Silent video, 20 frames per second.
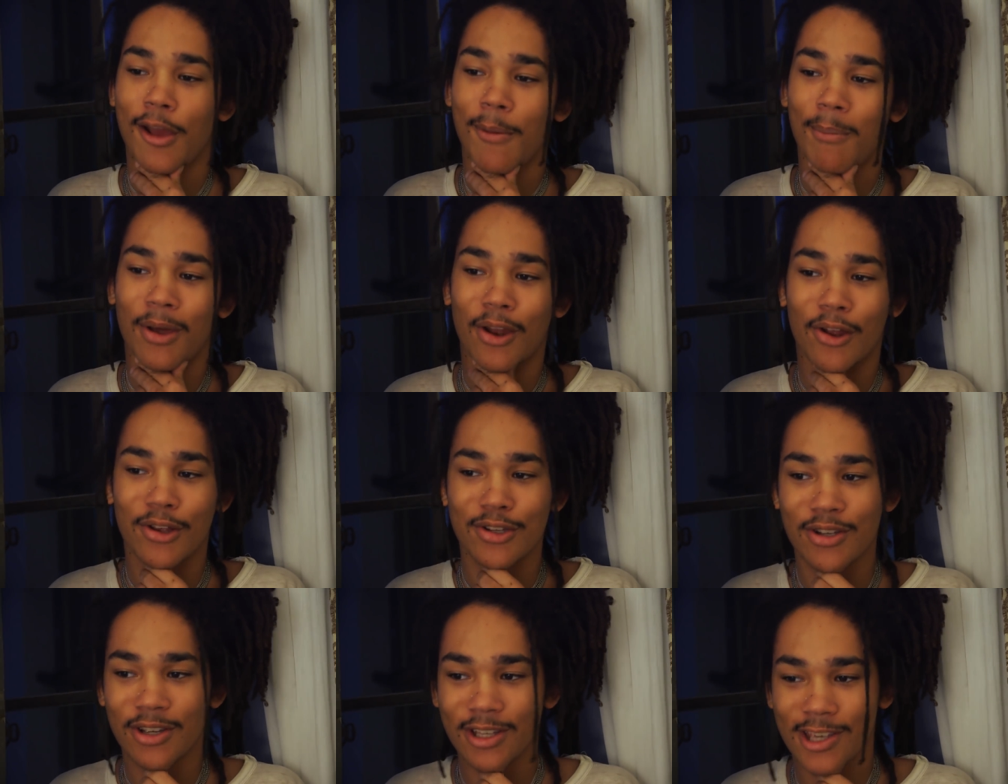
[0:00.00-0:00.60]
But
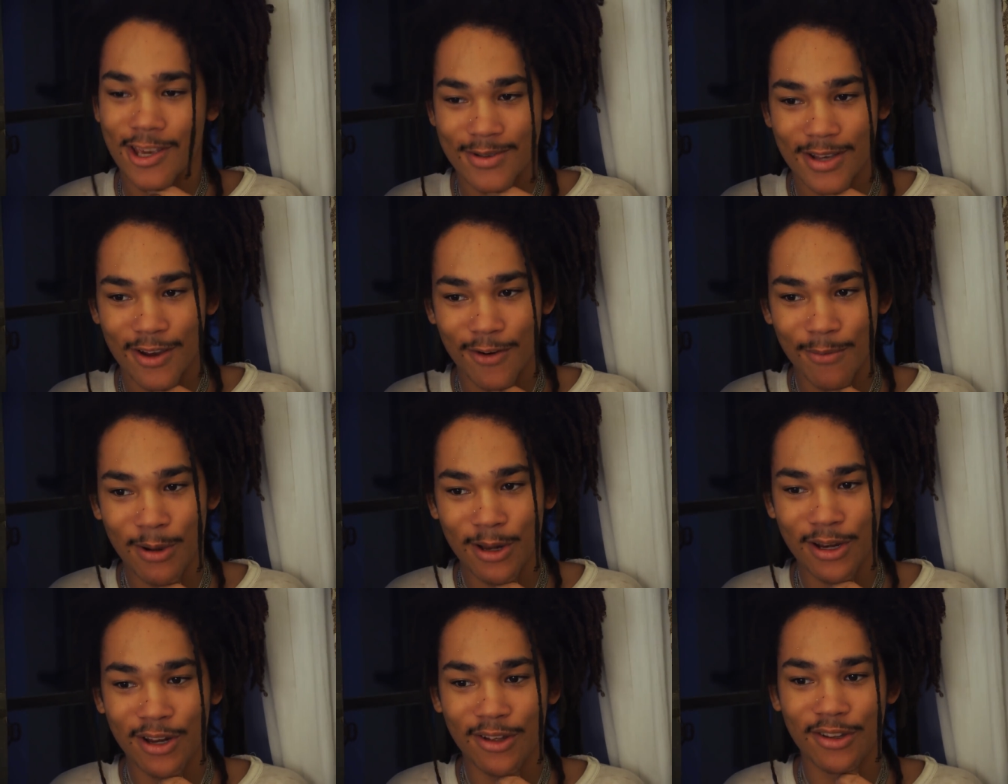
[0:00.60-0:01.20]
also it keeps
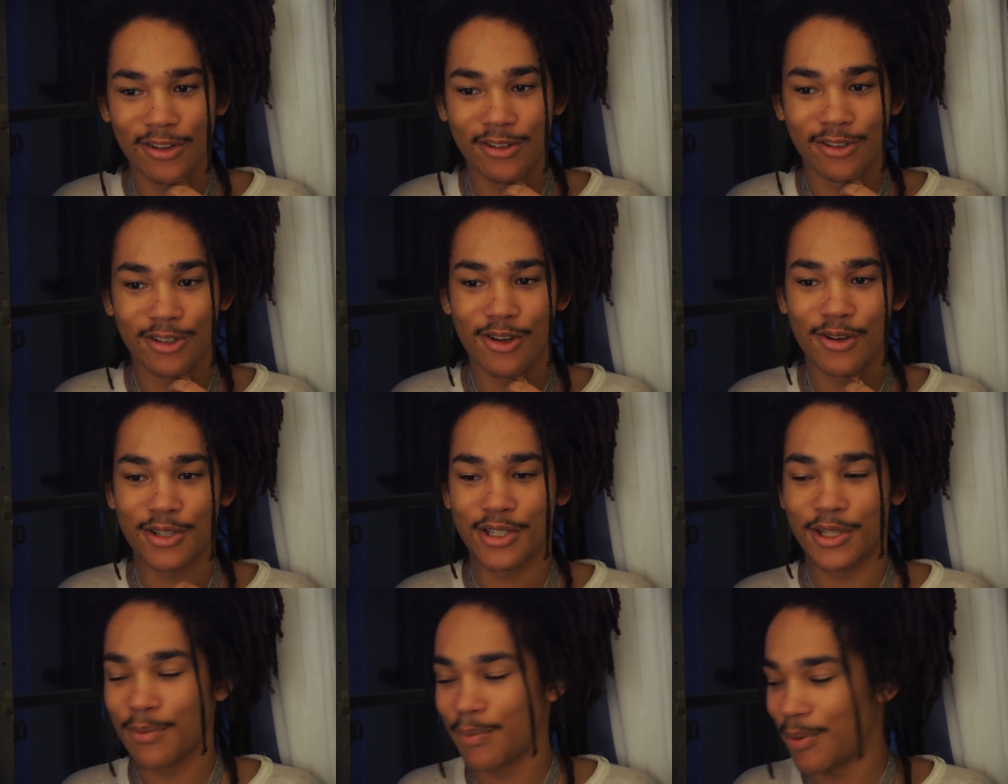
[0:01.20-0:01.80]
everybody on their
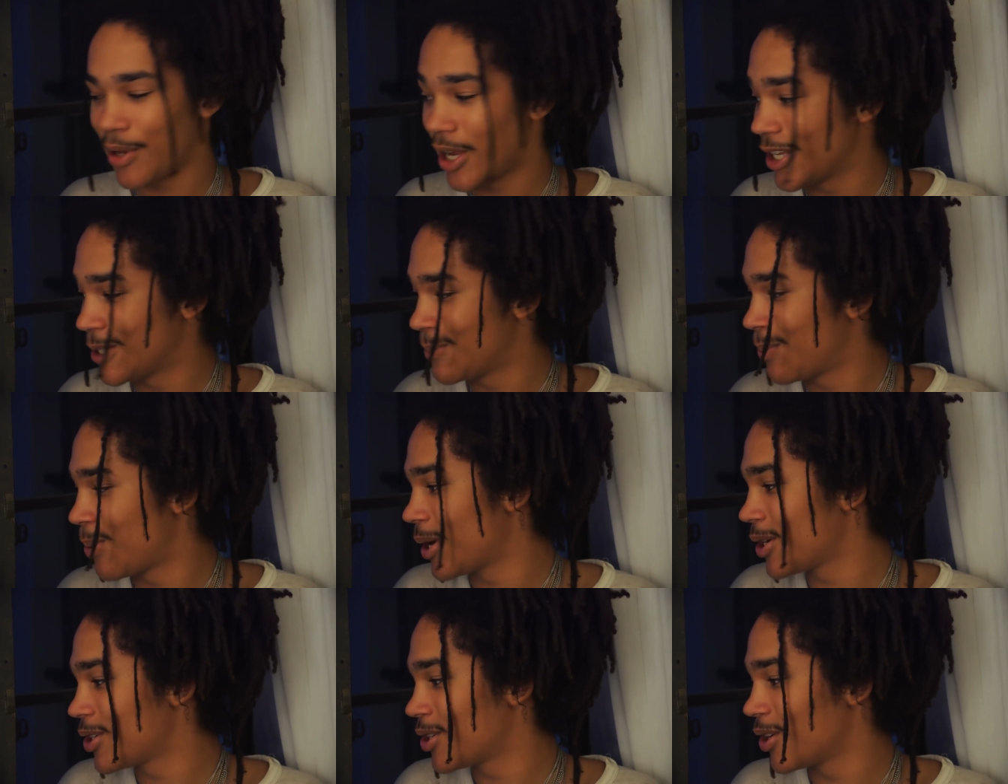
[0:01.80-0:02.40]
toes and applies
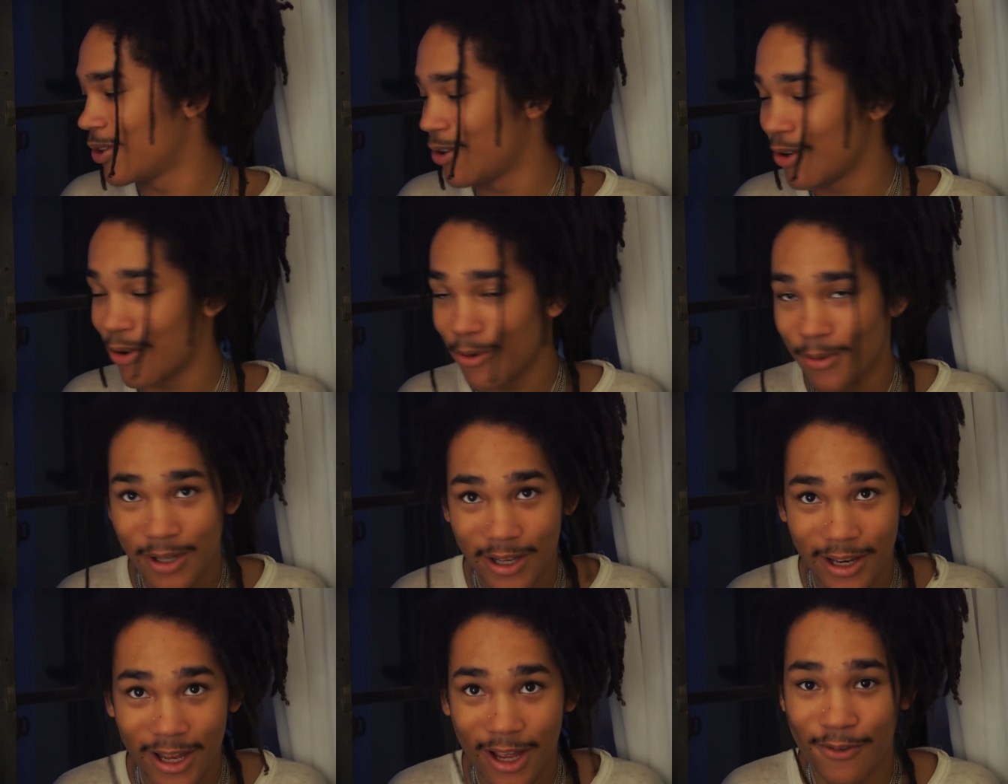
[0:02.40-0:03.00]
pressure, and you don't
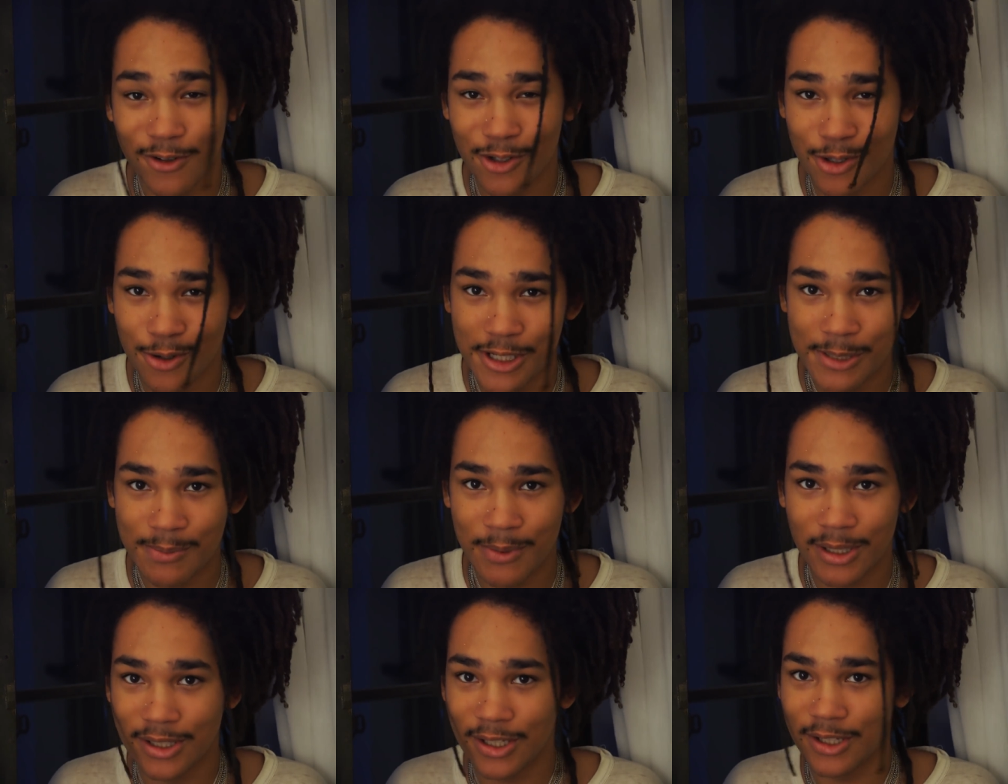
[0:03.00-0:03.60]
really have a choice
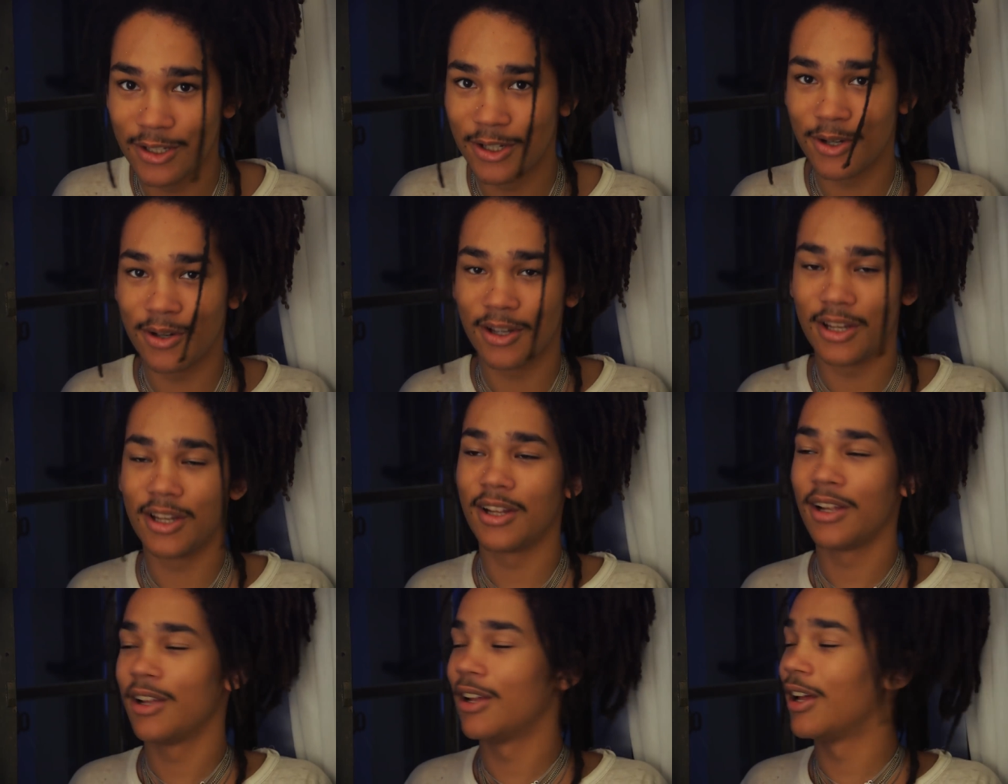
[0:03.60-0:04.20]
but to do it.